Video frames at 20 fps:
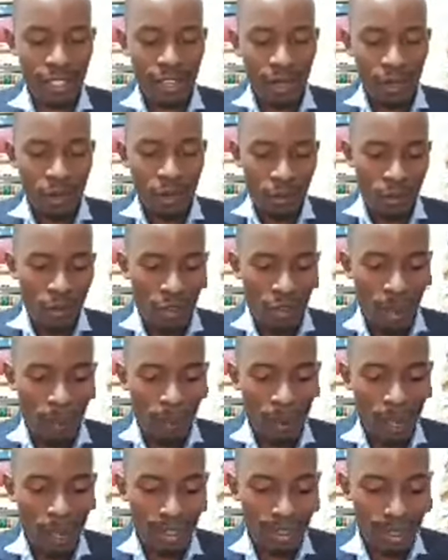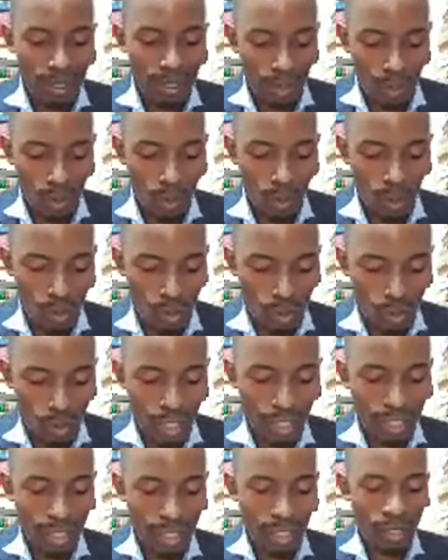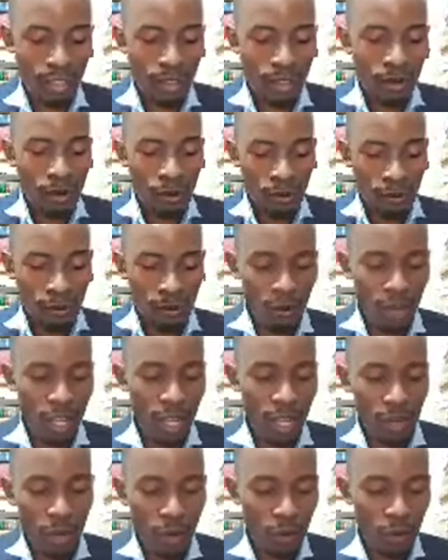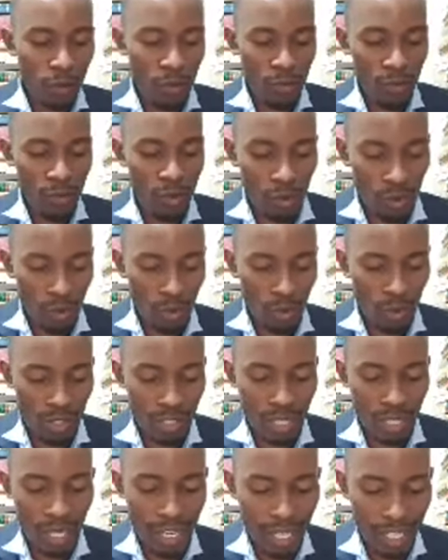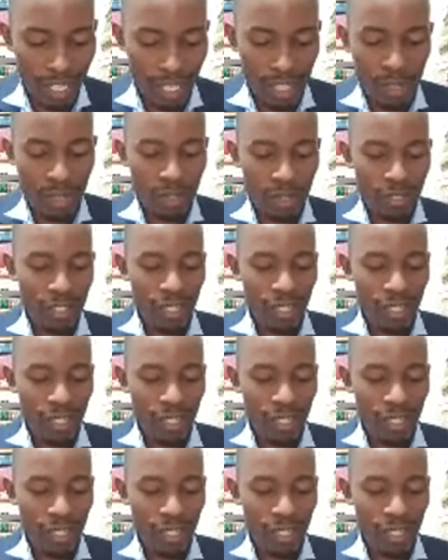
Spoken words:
with the capacity to contract for a lawful consideration